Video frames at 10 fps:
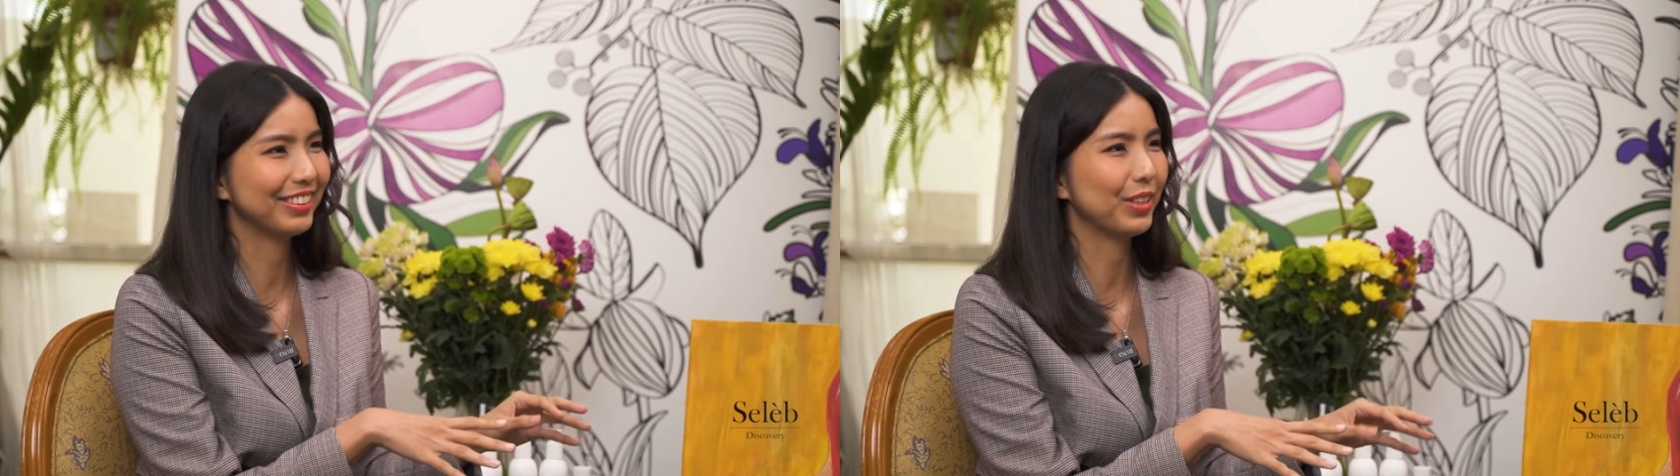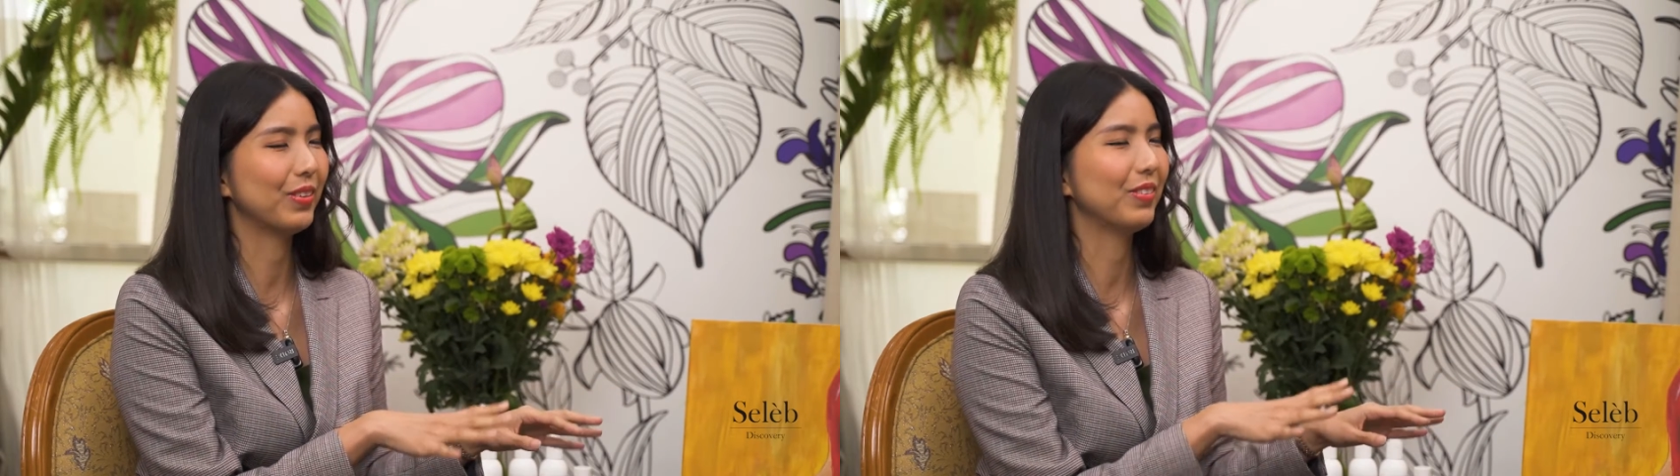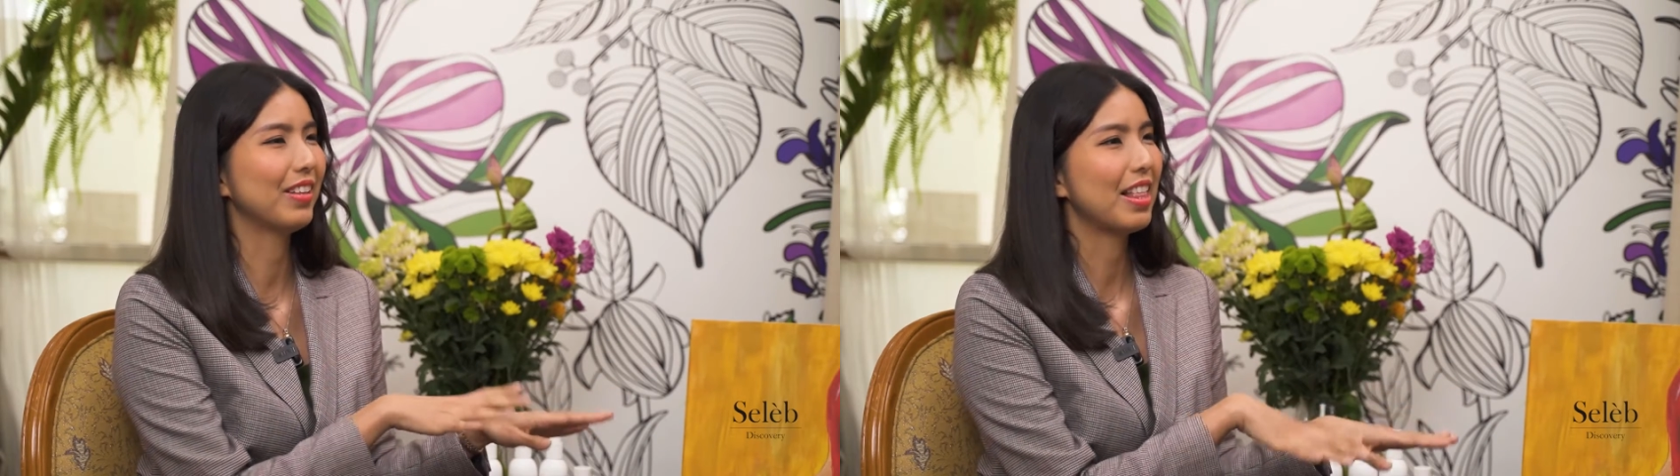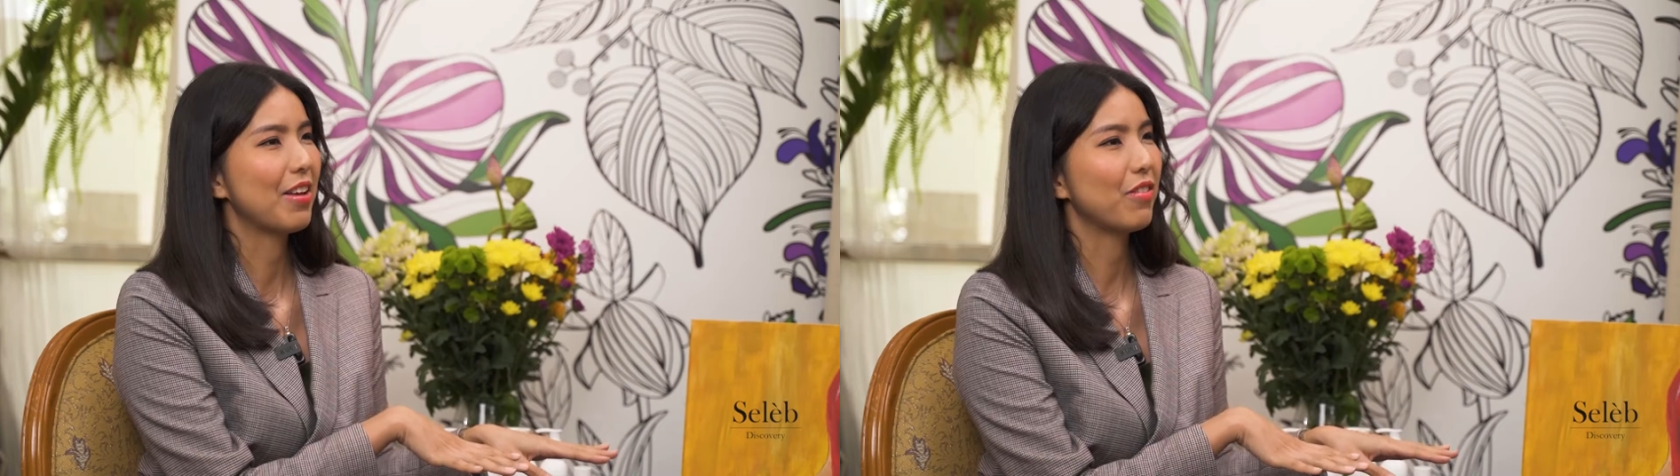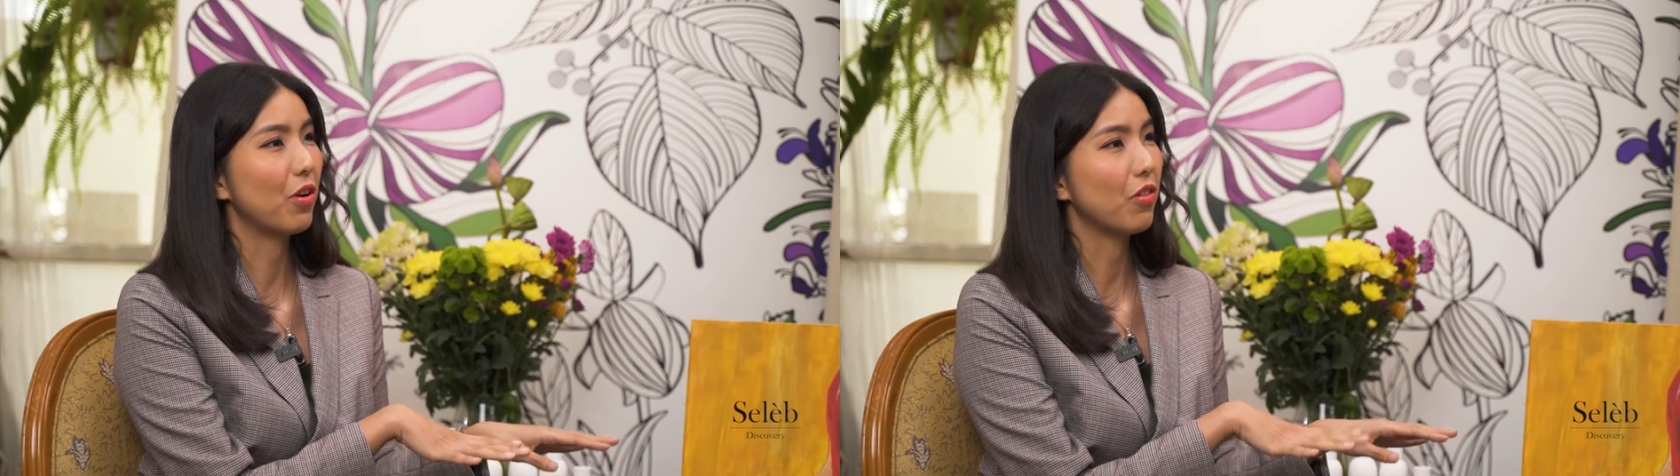So
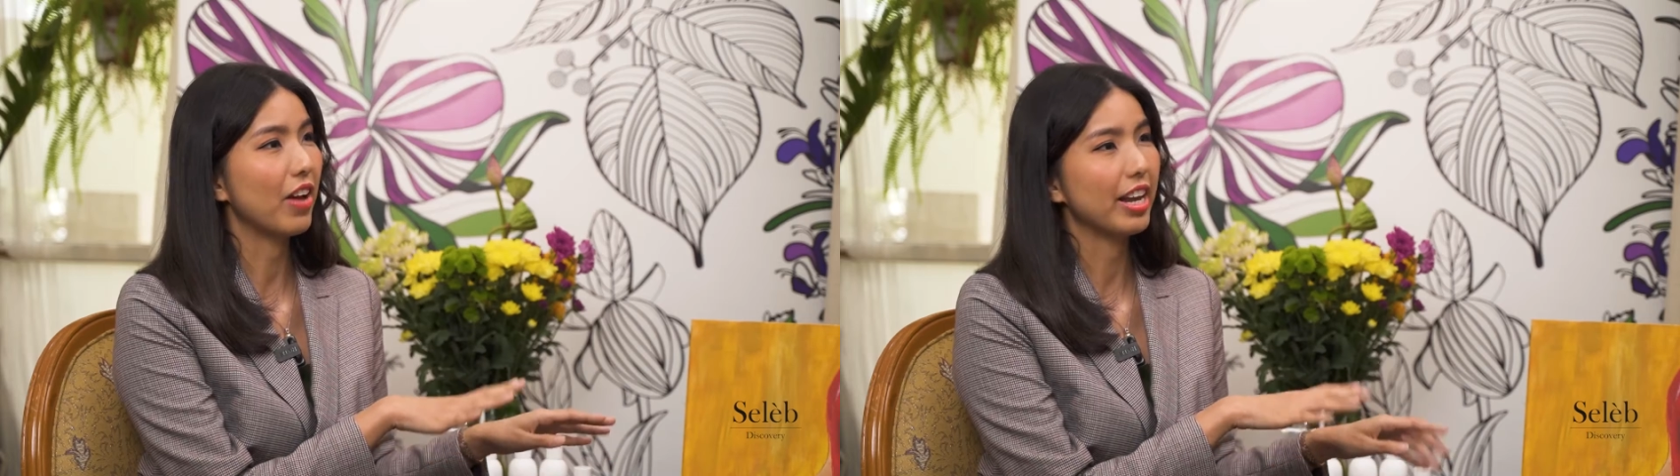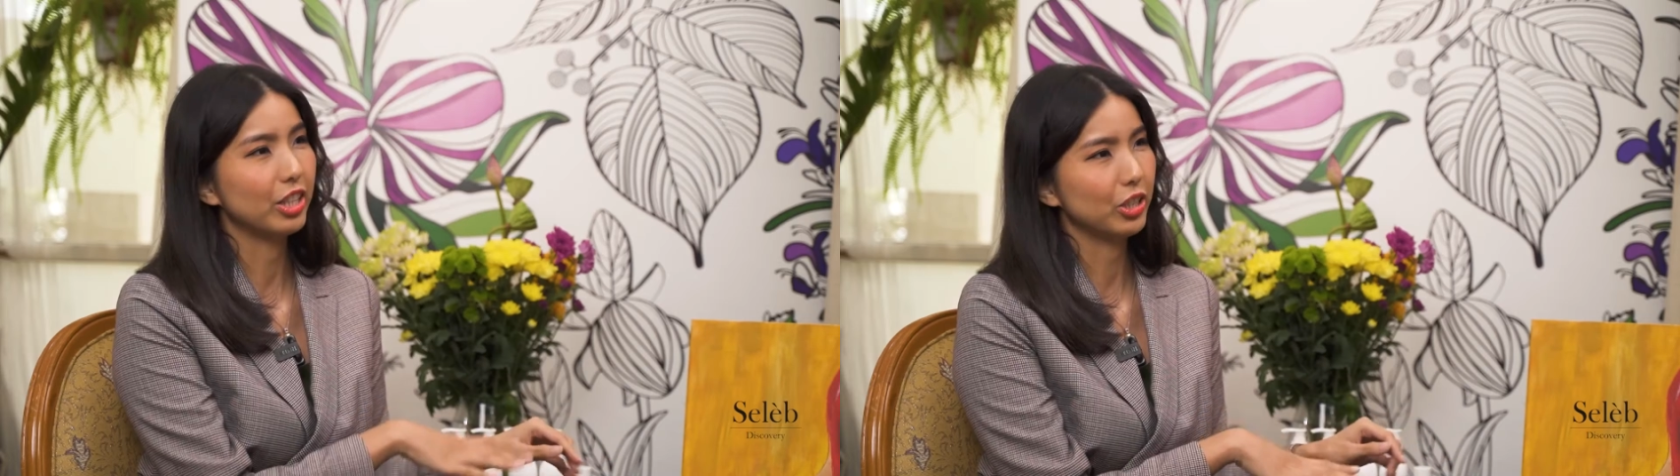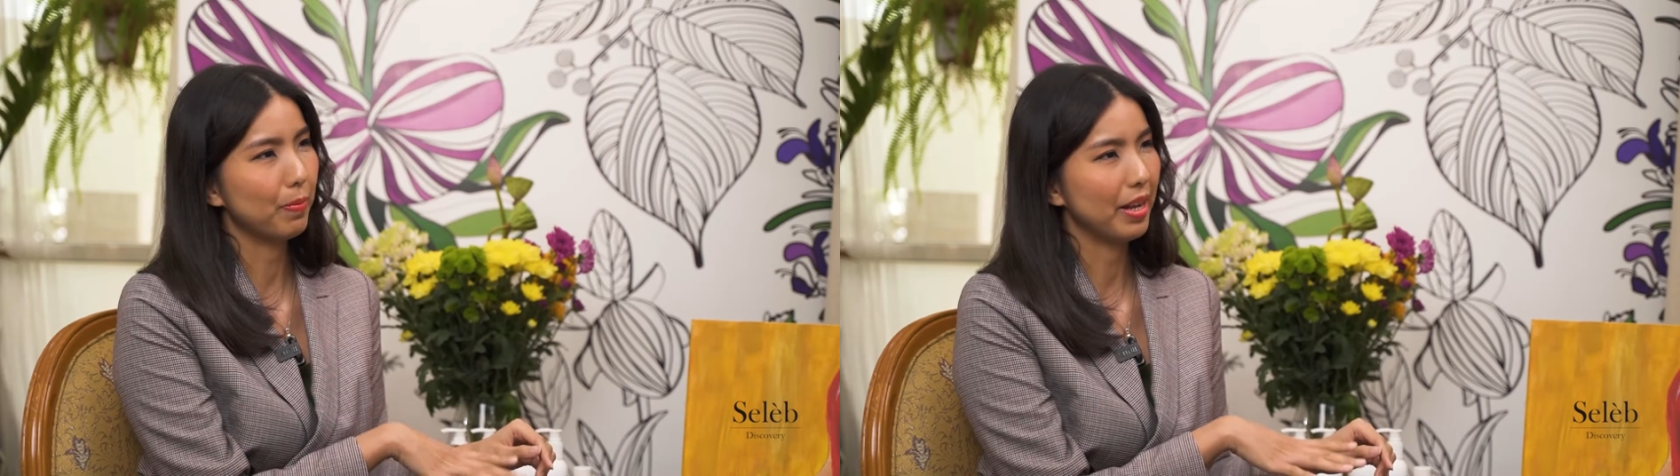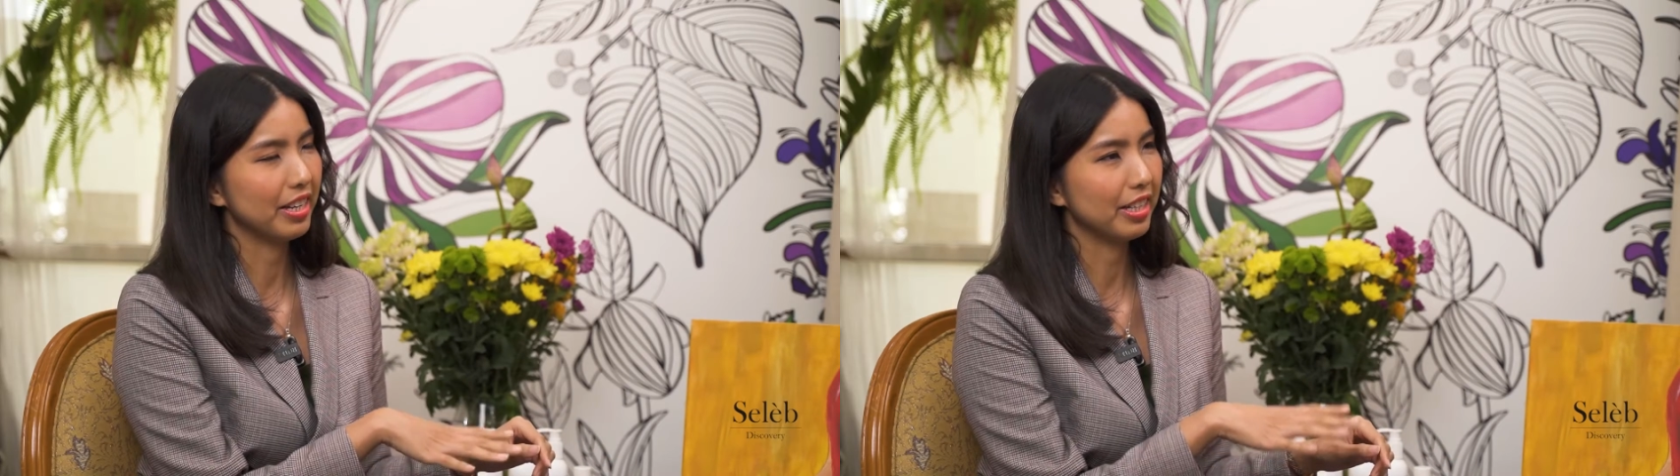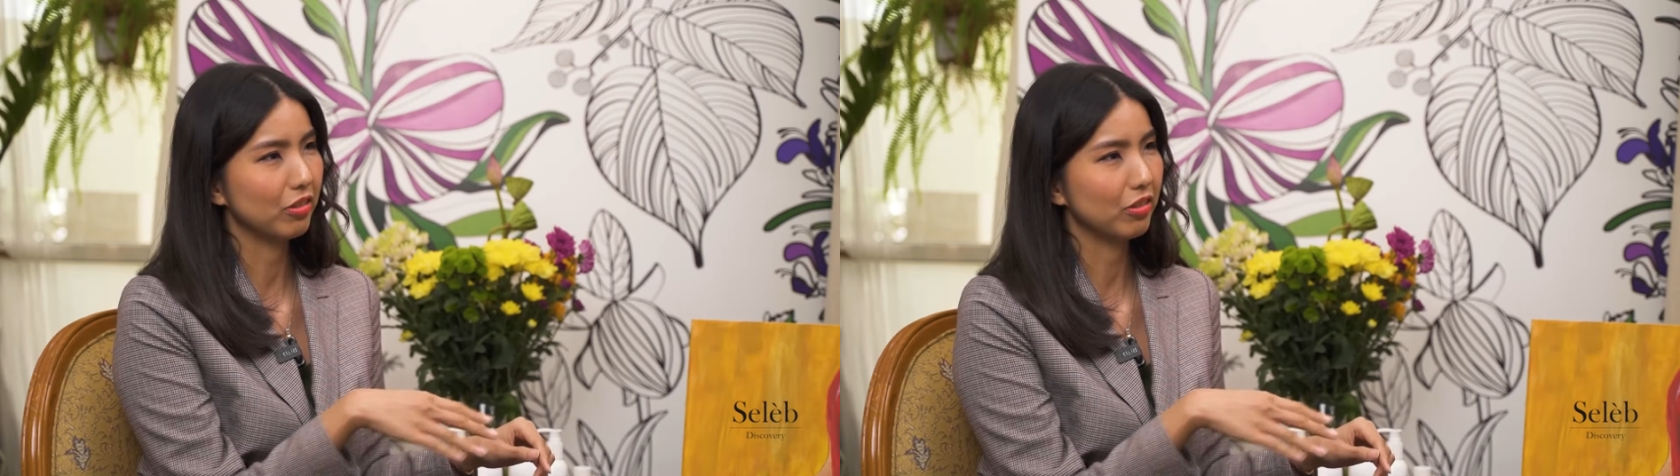for financial planning